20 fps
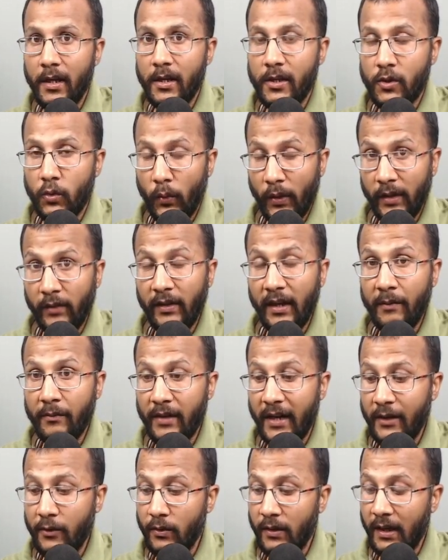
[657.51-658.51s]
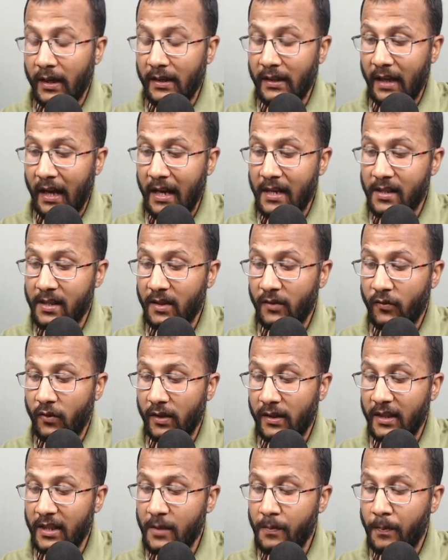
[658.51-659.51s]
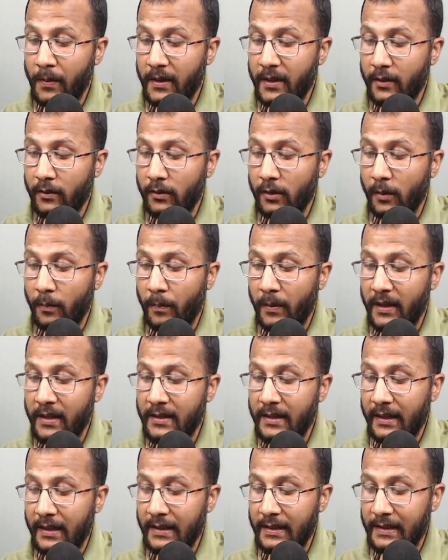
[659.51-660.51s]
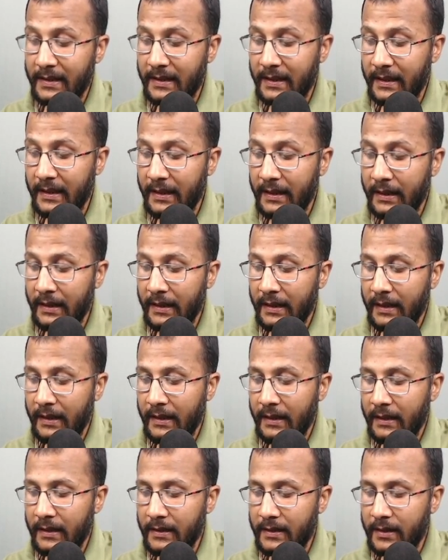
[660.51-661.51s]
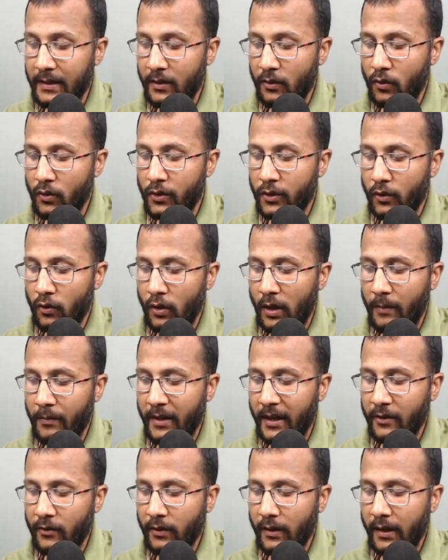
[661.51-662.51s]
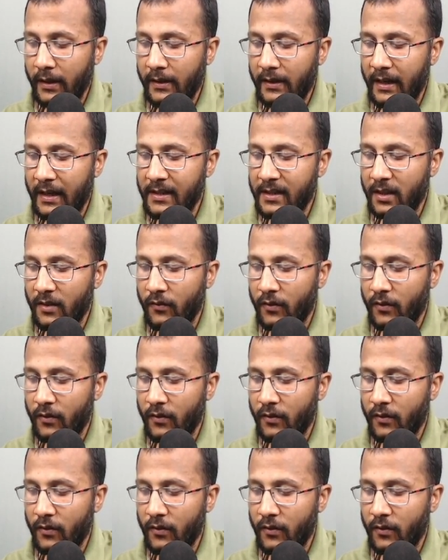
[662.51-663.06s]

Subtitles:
So whenever I'm trying to get the answer for this particular place, that is C0 0, I'm trying to get the answer for